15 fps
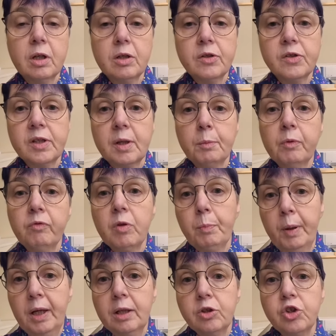that some of the
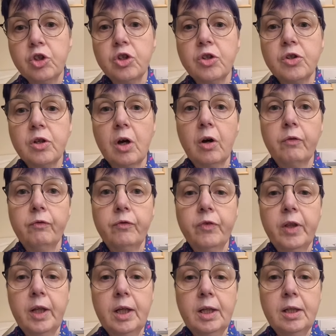pictures of
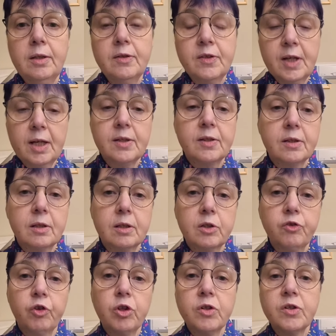the
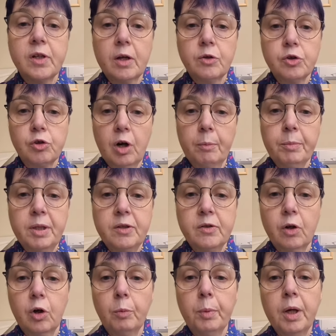testers for the Sew Scrappy
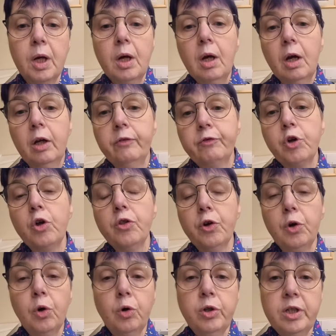top have got
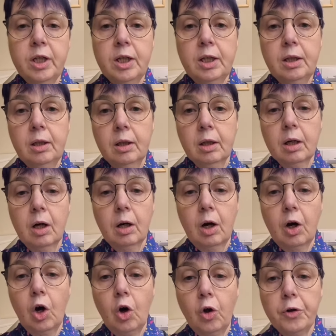the hoodie
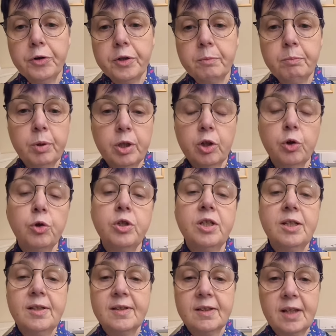on, but the
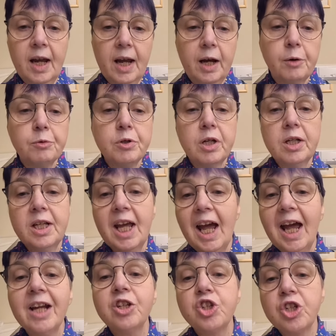hoodie's down, and it
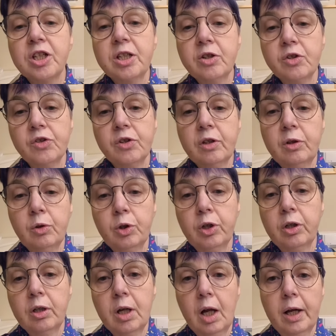actually doesn't
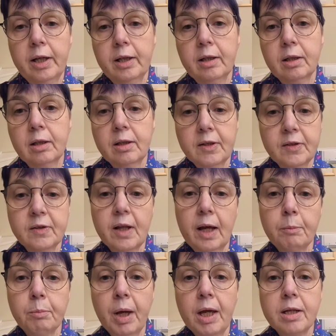look unlike this
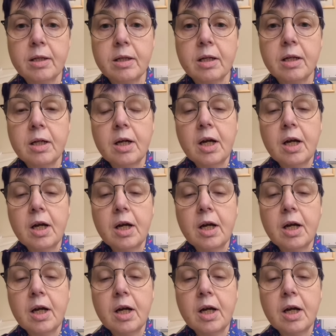neckband.